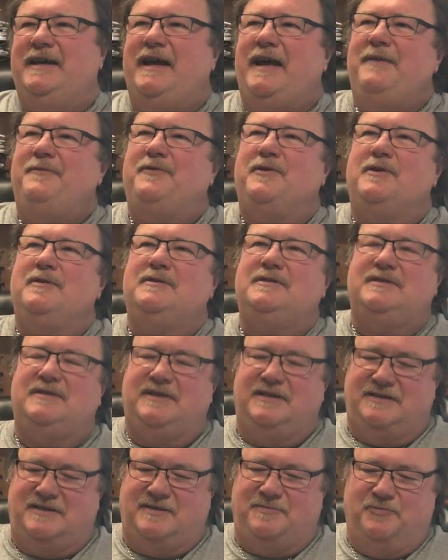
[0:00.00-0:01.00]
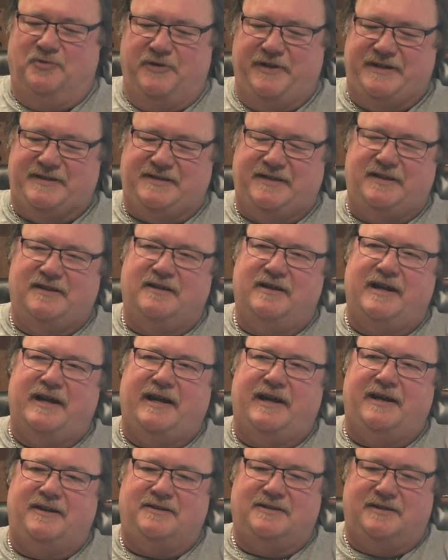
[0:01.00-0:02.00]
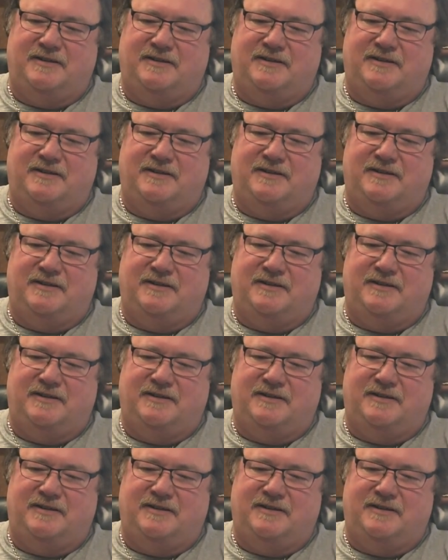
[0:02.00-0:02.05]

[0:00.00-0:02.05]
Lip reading: Hey folks, this is Maurice here at